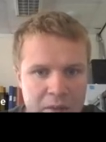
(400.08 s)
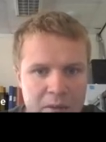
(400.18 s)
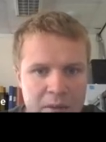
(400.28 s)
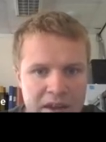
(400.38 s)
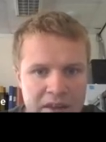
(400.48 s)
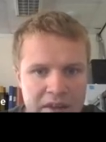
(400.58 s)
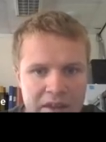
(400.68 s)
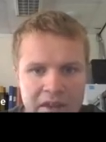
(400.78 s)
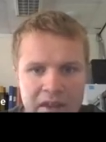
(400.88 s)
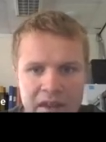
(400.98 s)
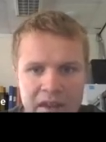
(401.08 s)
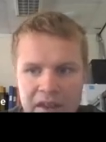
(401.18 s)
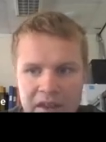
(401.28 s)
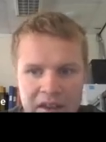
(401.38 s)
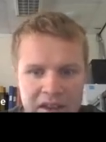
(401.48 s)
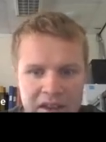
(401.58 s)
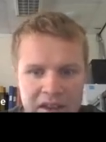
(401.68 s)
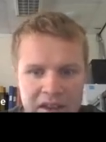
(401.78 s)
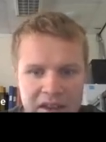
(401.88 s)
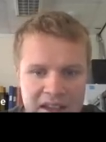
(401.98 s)
with,
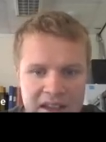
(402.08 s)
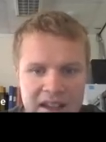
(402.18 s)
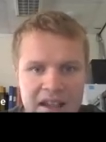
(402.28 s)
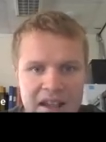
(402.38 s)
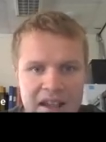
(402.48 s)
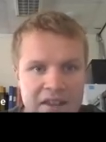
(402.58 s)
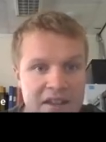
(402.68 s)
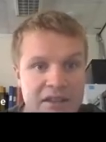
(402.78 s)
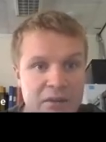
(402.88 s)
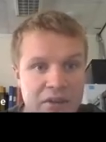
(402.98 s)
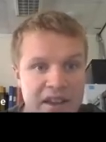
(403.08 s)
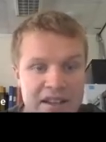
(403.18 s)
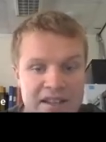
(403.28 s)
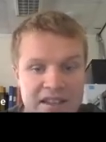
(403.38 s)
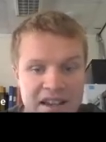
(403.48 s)
say, this still thinks